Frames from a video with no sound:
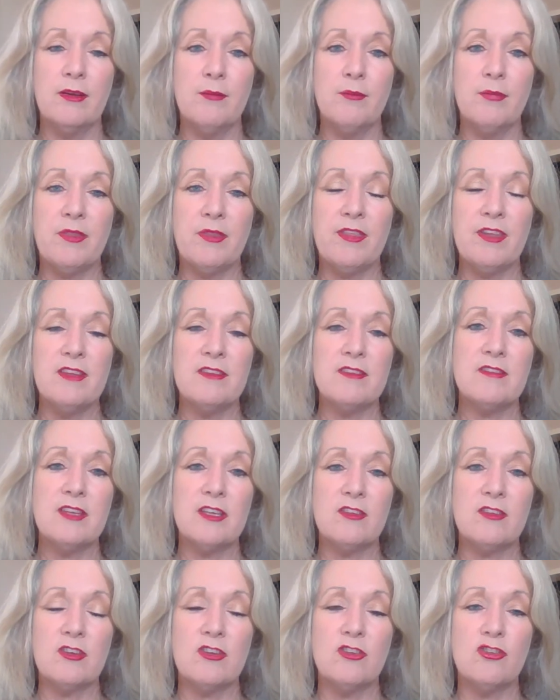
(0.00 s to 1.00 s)
But these
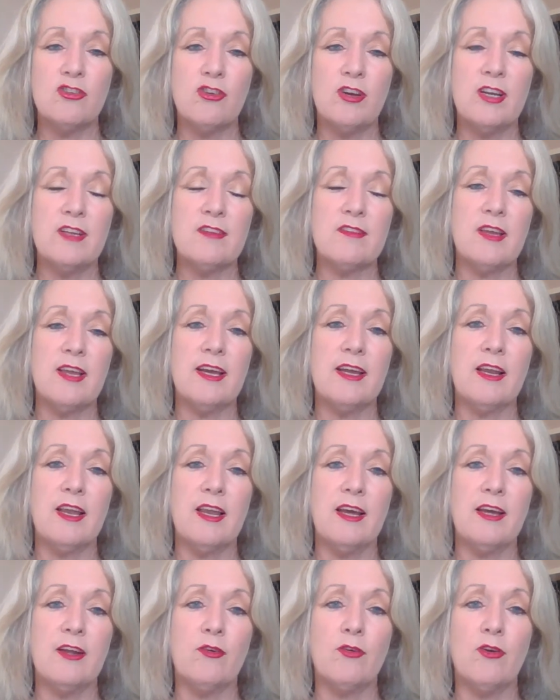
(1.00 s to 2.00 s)
things can translate
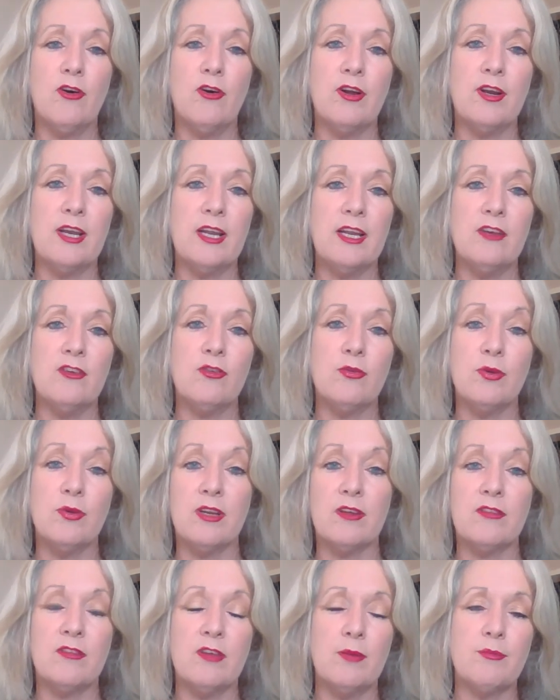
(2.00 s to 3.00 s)
later on into an
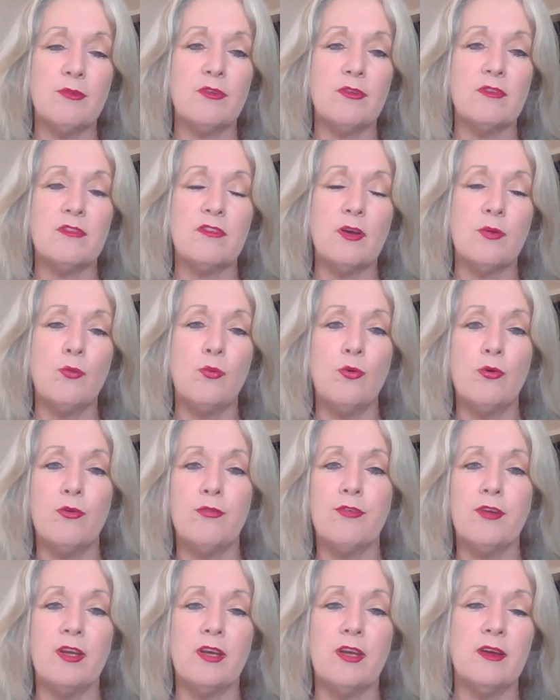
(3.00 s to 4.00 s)
acceptance that
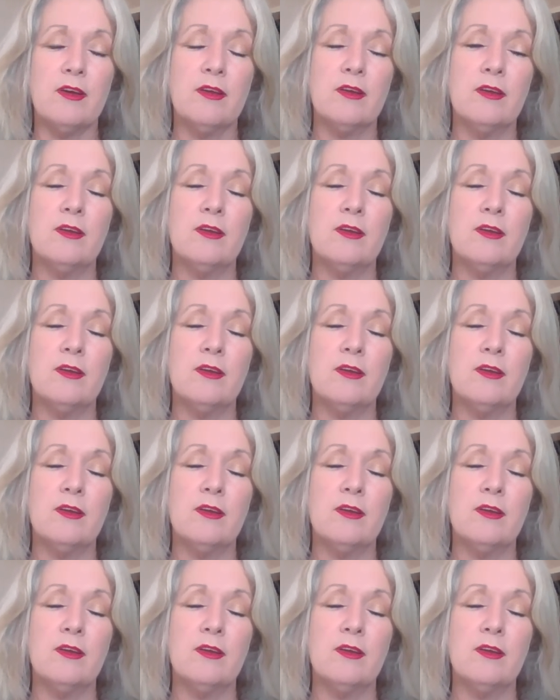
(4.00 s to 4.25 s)
warfare